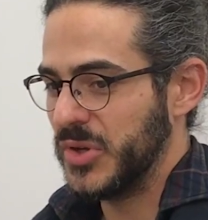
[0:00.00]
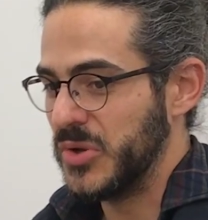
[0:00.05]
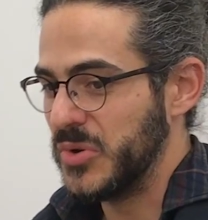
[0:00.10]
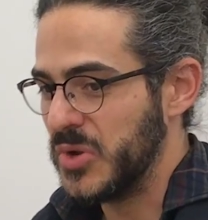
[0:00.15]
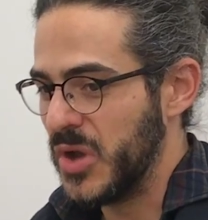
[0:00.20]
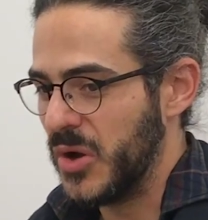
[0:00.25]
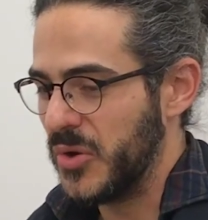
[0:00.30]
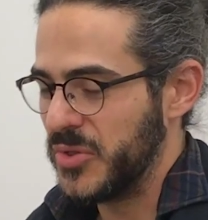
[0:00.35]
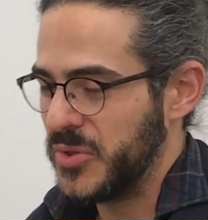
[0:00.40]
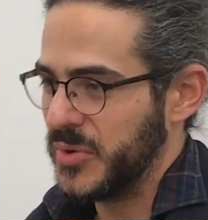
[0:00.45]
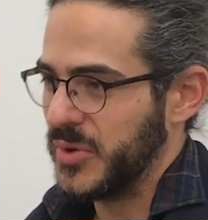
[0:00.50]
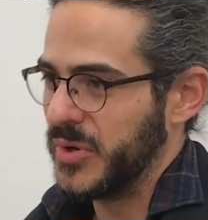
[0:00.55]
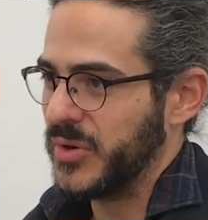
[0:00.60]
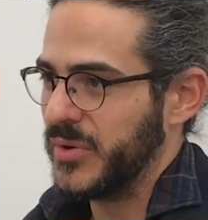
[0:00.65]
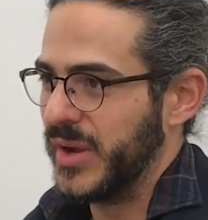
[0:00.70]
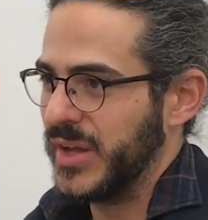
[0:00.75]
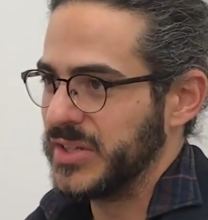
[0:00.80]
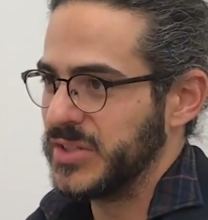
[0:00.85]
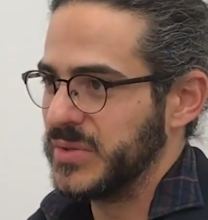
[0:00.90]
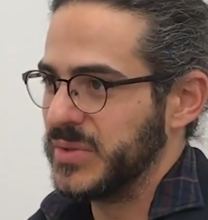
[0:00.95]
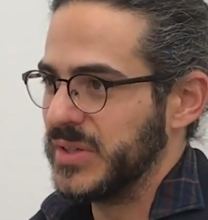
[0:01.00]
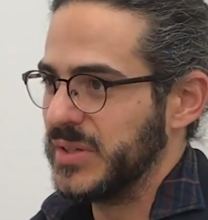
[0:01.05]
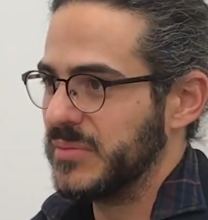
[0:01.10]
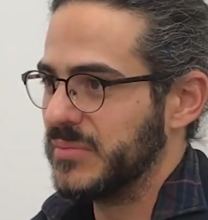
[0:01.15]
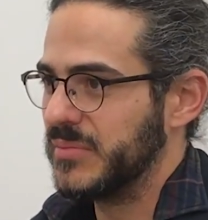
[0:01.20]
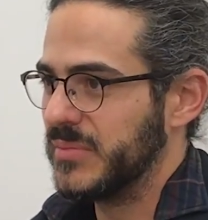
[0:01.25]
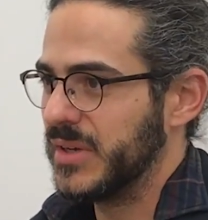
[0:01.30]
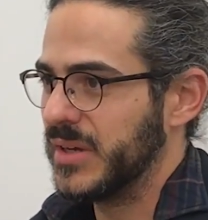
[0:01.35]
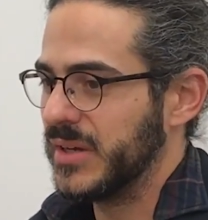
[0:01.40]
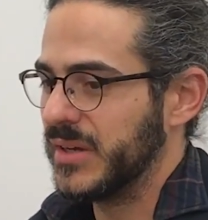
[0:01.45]
when you go through a graduate
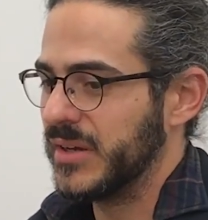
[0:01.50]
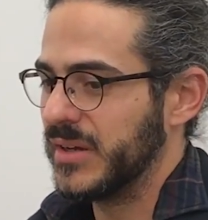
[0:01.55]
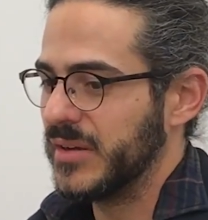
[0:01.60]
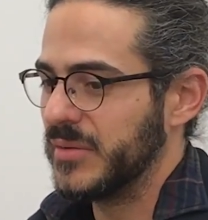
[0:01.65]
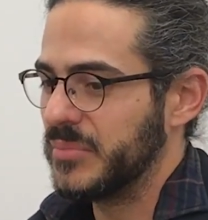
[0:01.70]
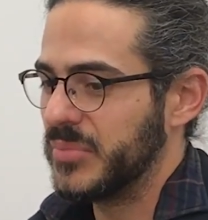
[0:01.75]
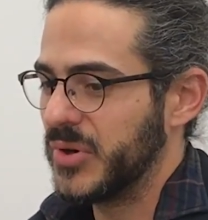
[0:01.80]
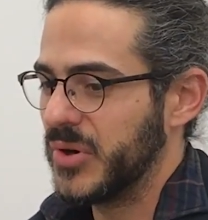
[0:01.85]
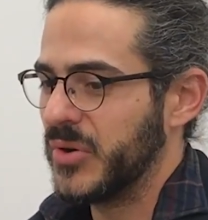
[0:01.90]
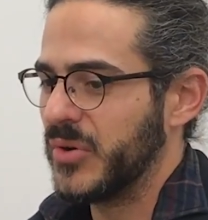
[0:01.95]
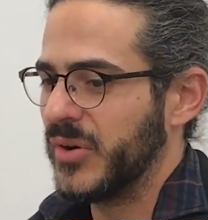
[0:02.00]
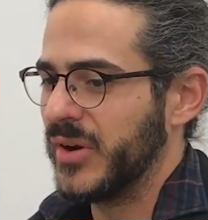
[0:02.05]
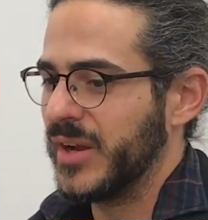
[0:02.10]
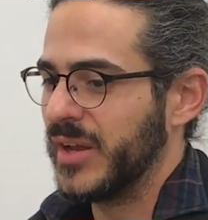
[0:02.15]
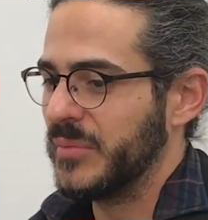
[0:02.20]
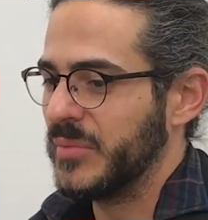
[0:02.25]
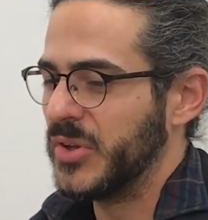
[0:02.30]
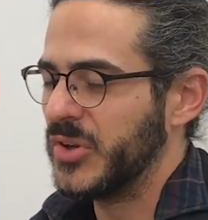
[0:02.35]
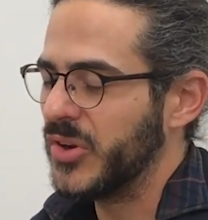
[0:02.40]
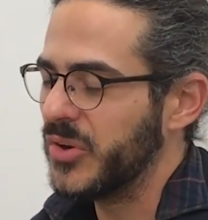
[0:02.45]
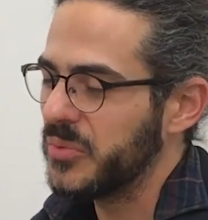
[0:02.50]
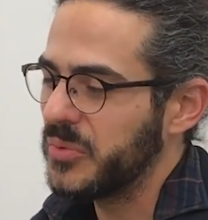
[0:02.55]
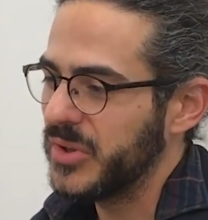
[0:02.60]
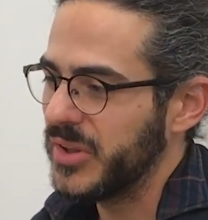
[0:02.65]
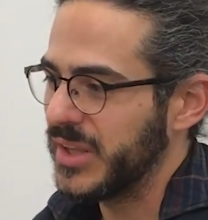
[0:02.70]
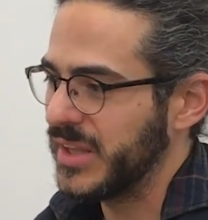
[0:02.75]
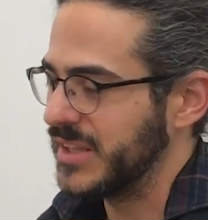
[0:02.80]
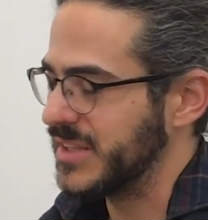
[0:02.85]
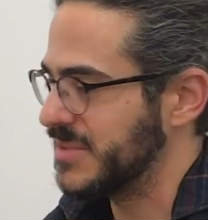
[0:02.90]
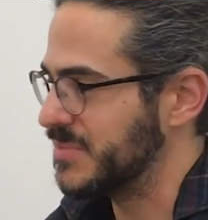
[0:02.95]
program, you don't
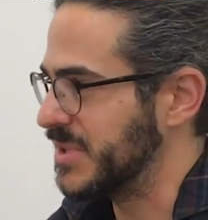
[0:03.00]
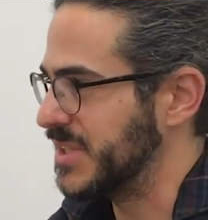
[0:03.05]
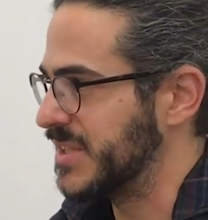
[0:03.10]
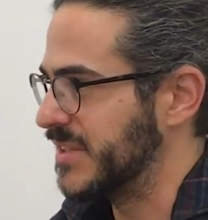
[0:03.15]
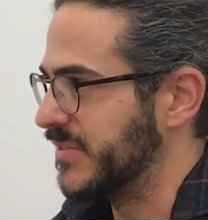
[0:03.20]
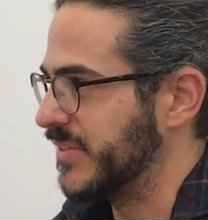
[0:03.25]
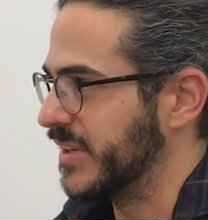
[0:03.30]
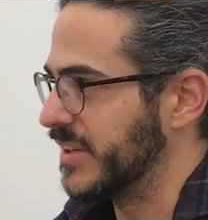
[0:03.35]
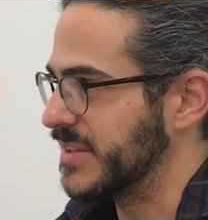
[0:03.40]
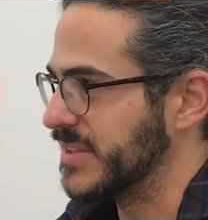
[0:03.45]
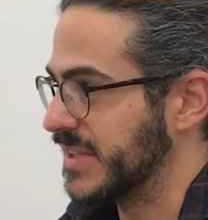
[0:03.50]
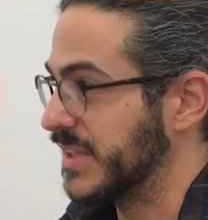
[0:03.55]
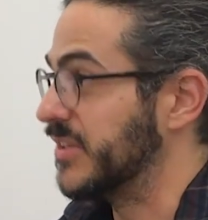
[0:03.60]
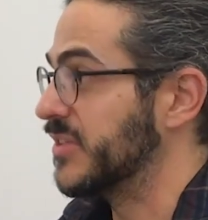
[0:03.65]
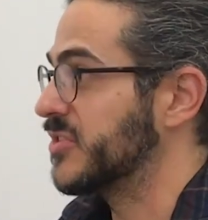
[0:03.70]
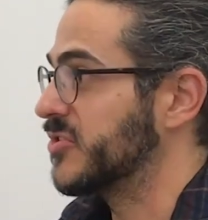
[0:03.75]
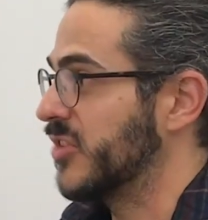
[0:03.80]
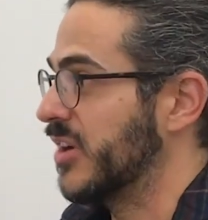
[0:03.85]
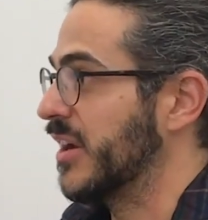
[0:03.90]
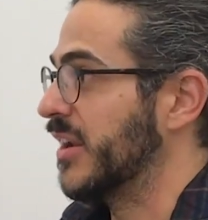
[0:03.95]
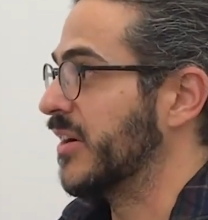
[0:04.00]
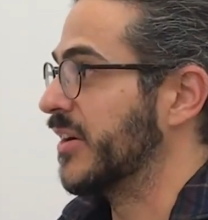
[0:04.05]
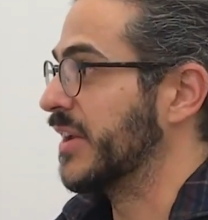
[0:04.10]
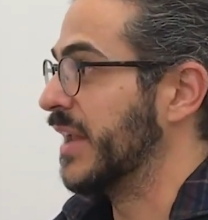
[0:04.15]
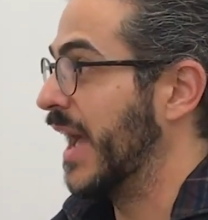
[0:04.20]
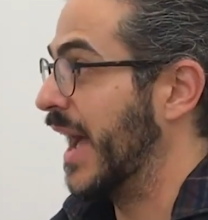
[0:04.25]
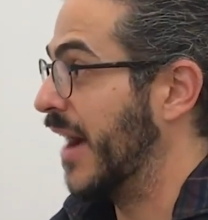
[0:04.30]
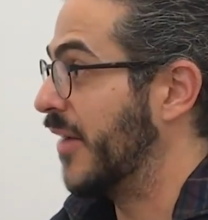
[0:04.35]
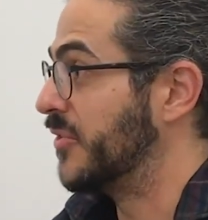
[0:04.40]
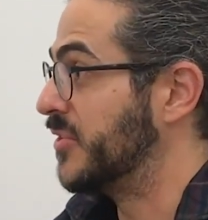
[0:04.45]
really get specific skills training on
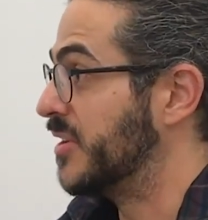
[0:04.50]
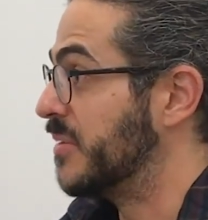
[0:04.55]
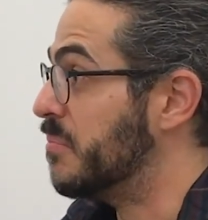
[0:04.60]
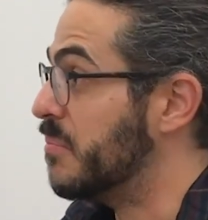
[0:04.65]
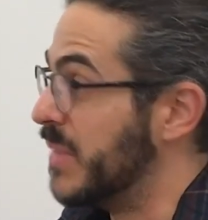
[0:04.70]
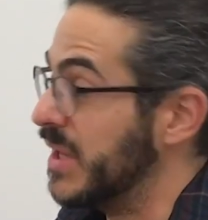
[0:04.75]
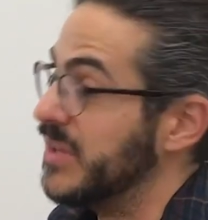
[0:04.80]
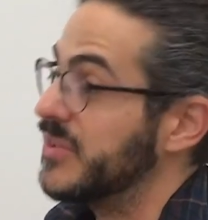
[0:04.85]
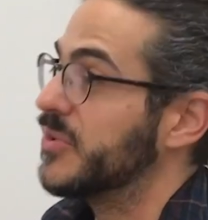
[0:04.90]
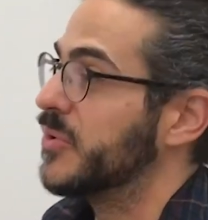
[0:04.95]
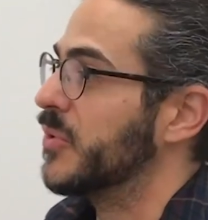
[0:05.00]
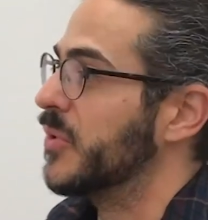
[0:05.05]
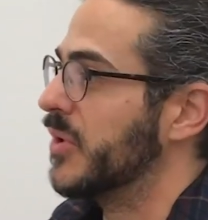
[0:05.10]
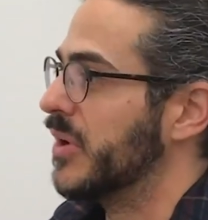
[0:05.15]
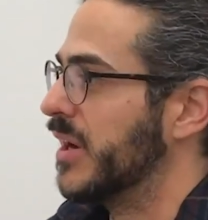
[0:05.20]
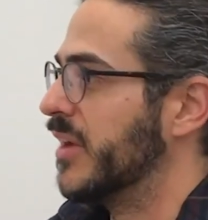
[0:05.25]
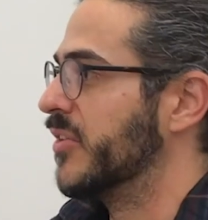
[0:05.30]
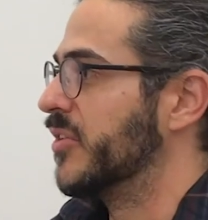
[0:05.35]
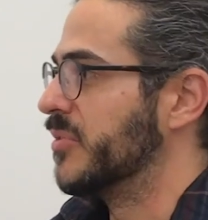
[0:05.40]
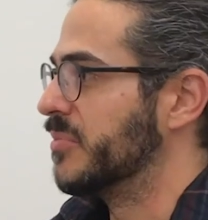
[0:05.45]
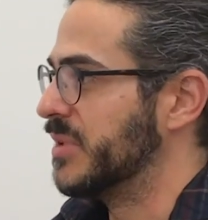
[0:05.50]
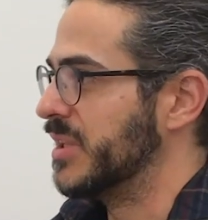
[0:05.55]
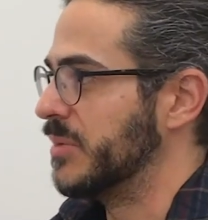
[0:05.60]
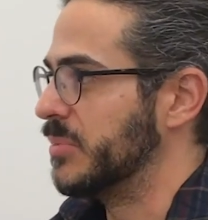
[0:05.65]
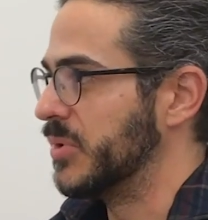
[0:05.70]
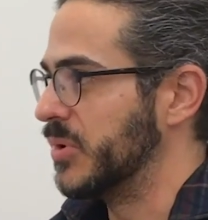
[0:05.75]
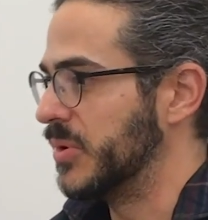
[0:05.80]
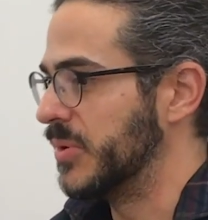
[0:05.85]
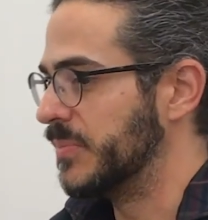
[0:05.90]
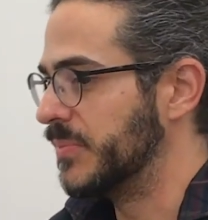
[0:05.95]
how to mentor other
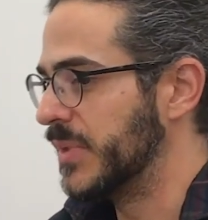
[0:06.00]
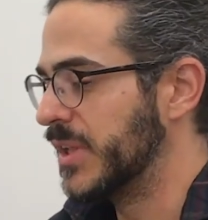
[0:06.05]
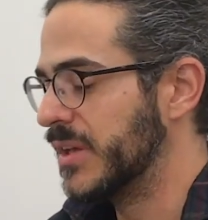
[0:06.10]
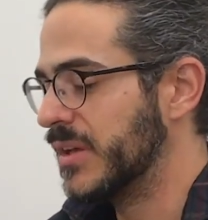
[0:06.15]
people.